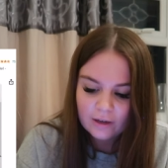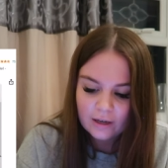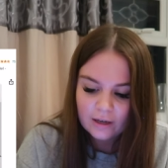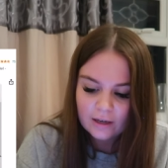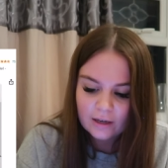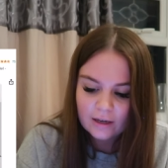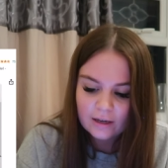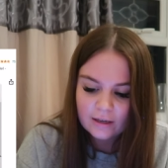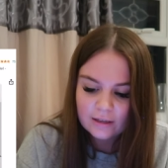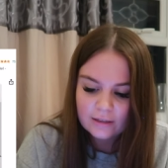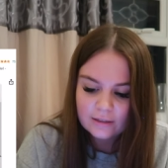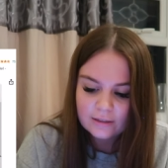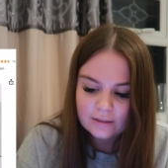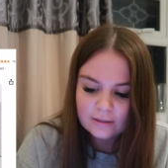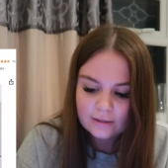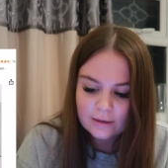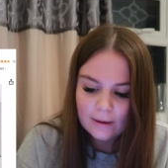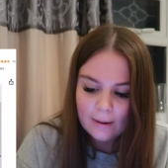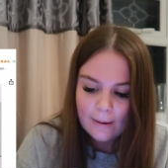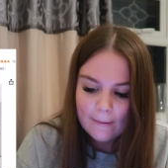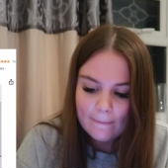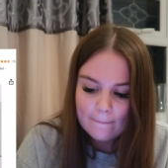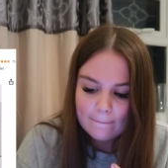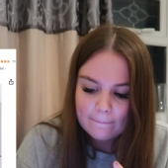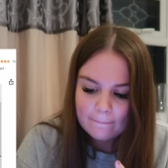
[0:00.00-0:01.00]
is
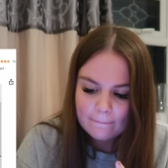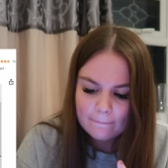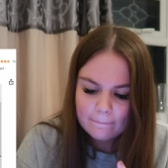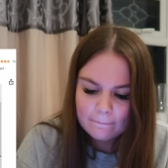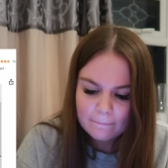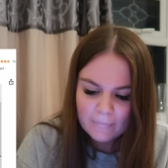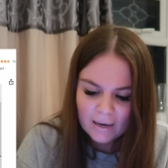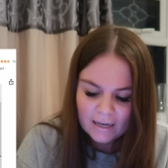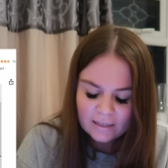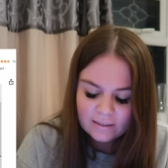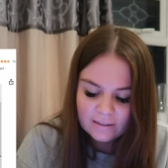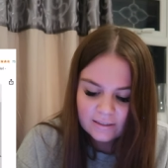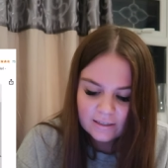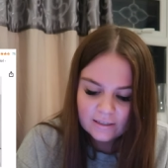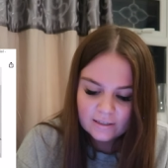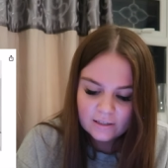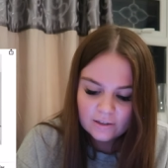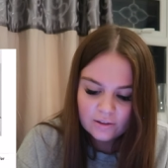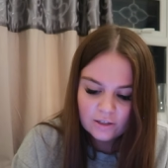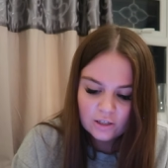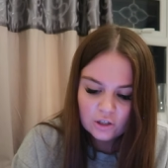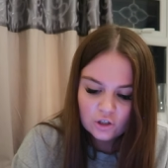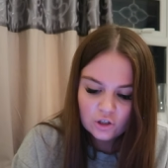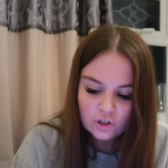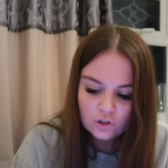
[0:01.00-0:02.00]
mantis i
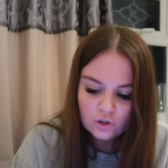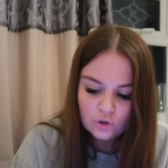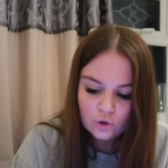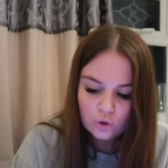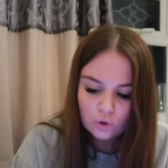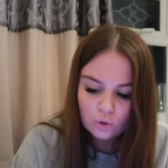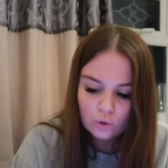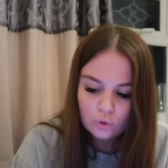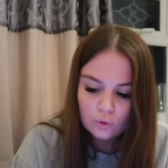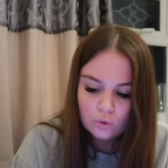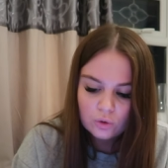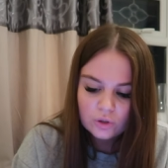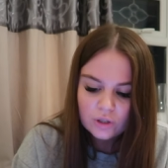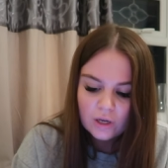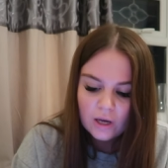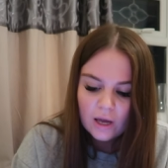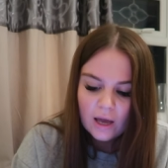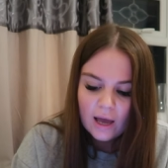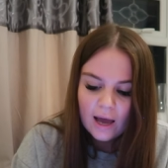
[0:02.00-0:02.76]
think she's called